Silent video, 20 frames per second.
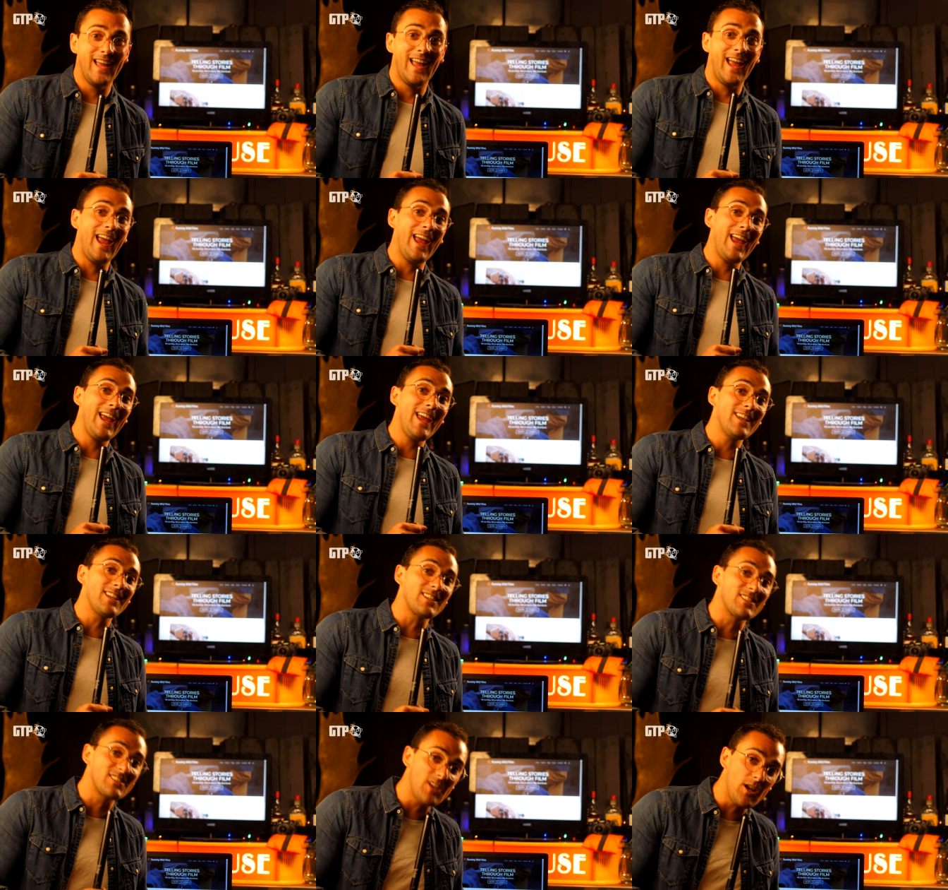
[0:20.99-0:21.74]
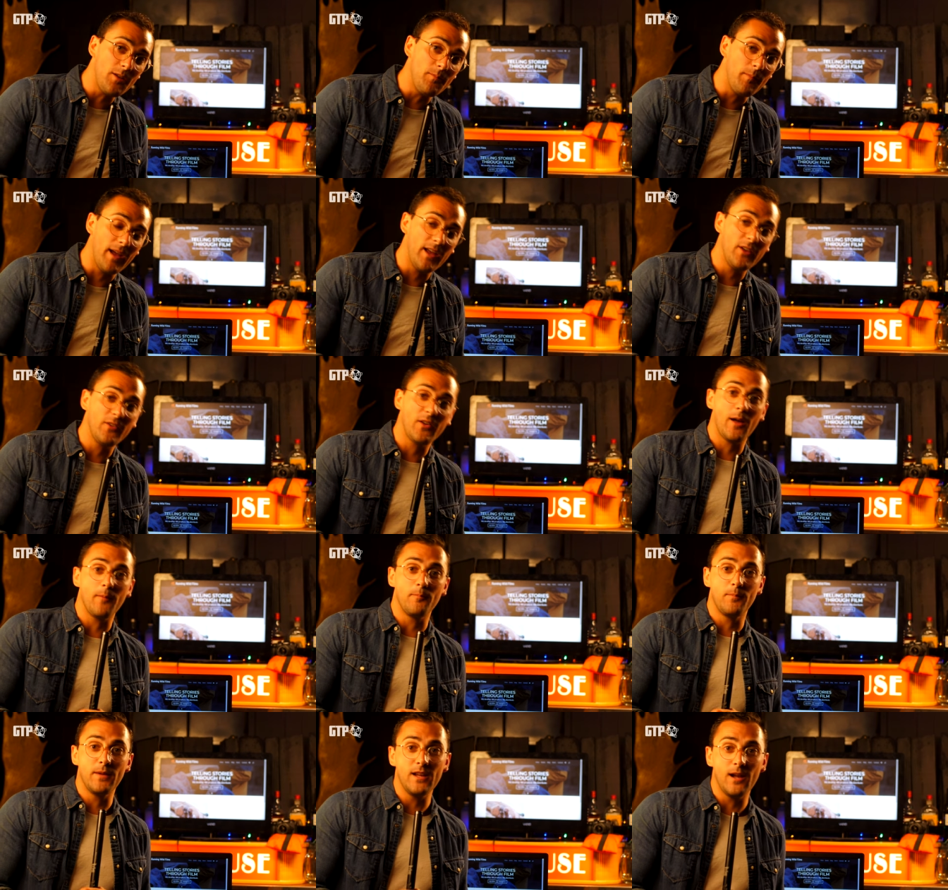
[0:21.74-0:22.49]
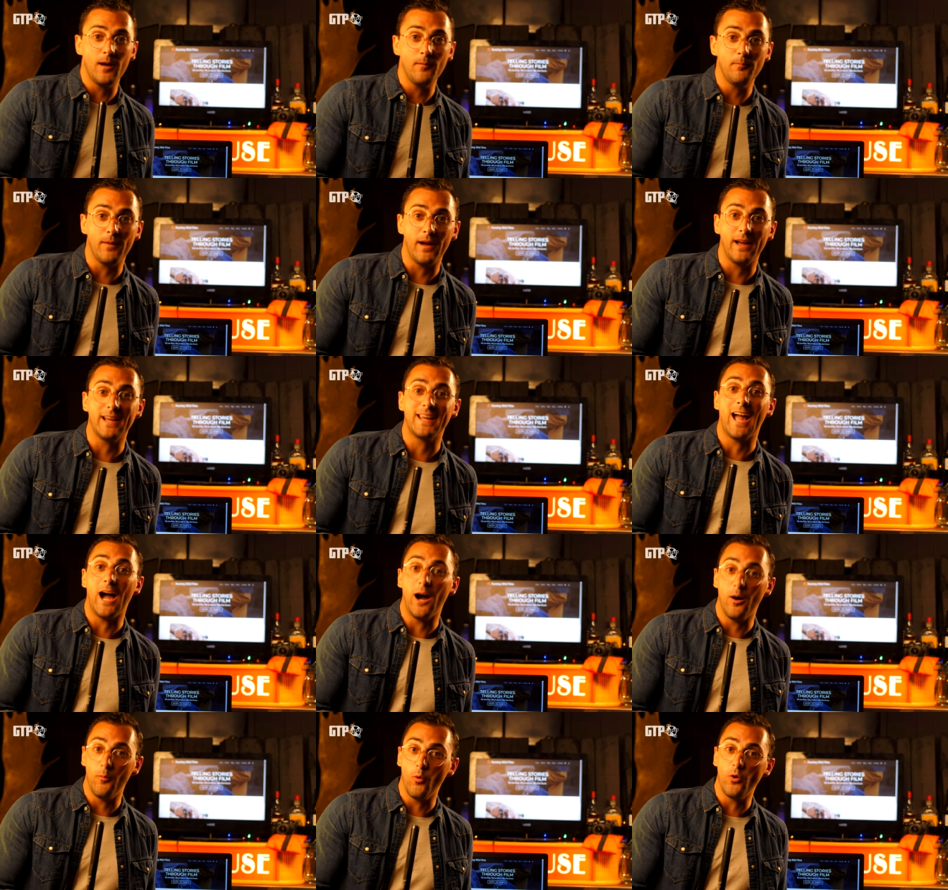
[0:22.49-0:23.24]
and a stuntman who got beat up by
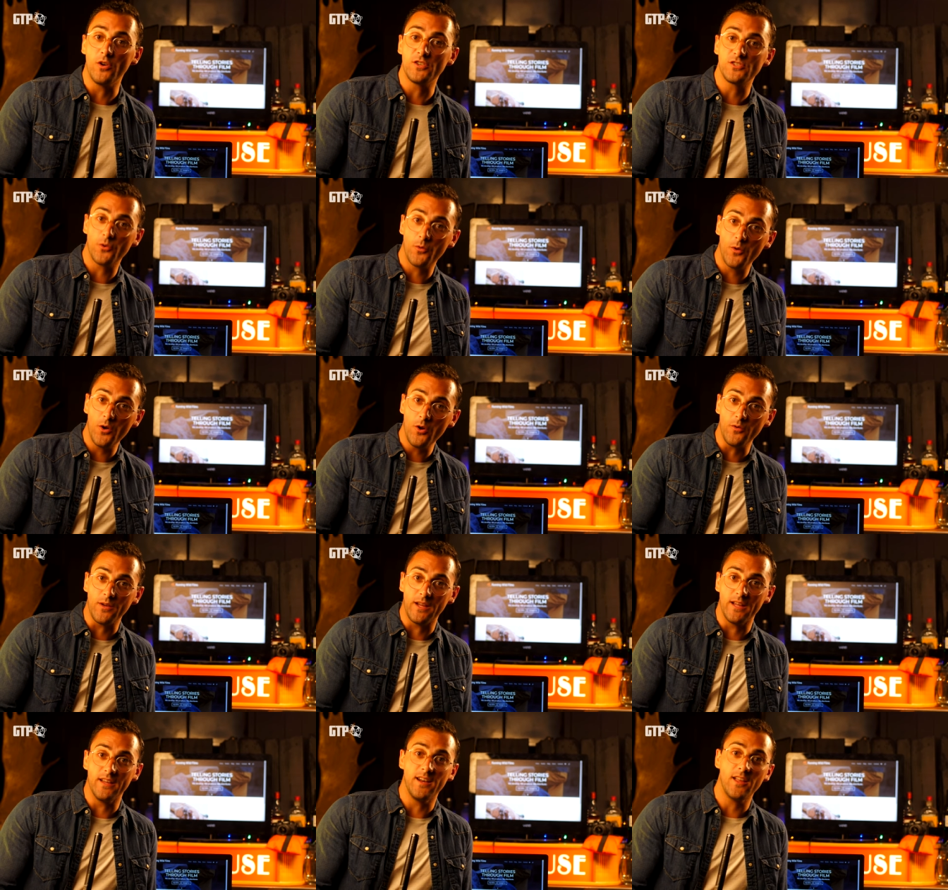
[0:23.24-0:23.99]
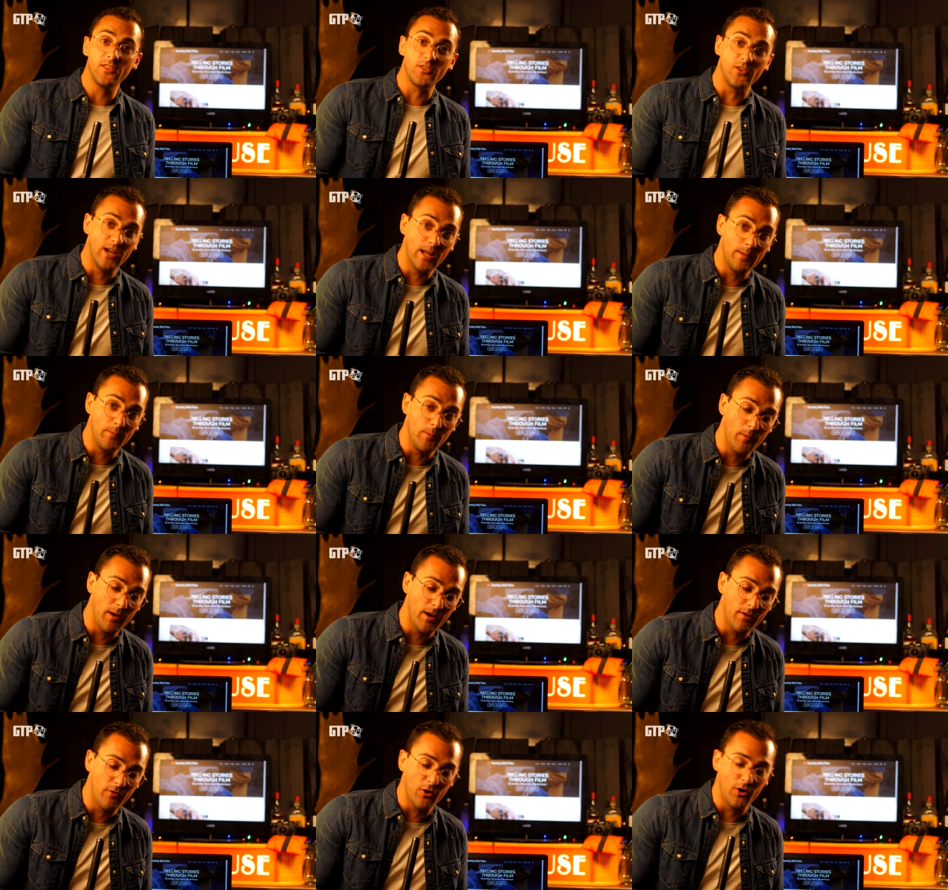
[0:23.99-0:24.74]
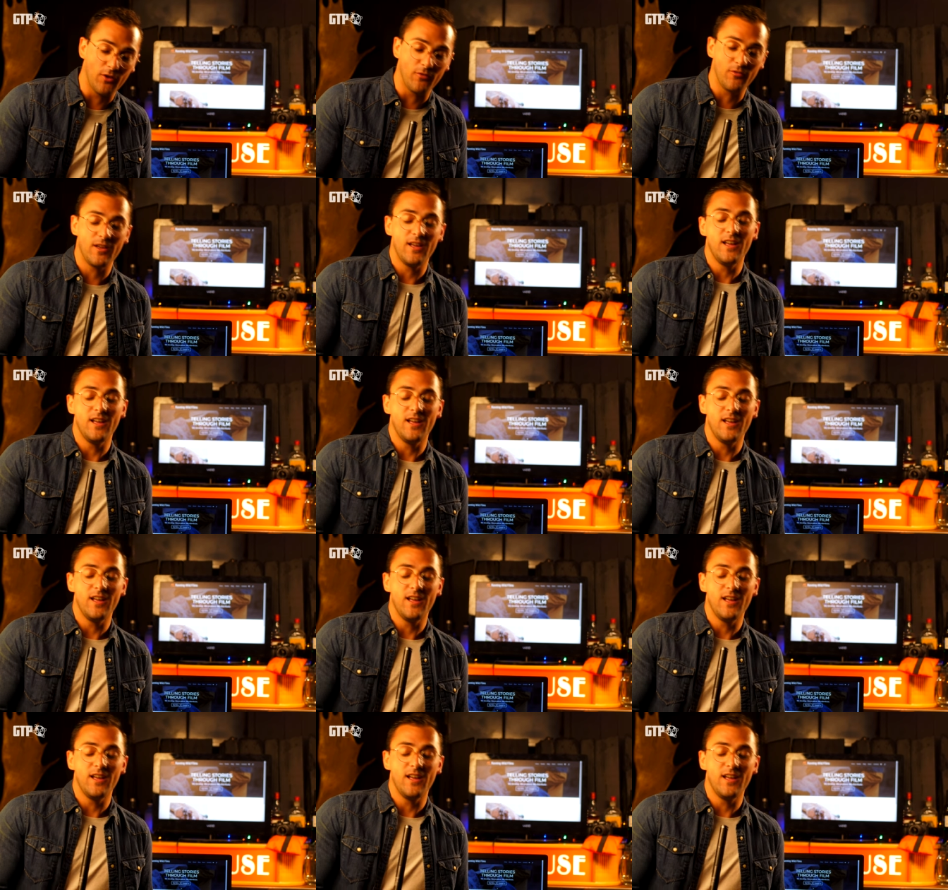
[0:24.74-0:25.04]
Cowboy Cerrone, another name you might have heard of.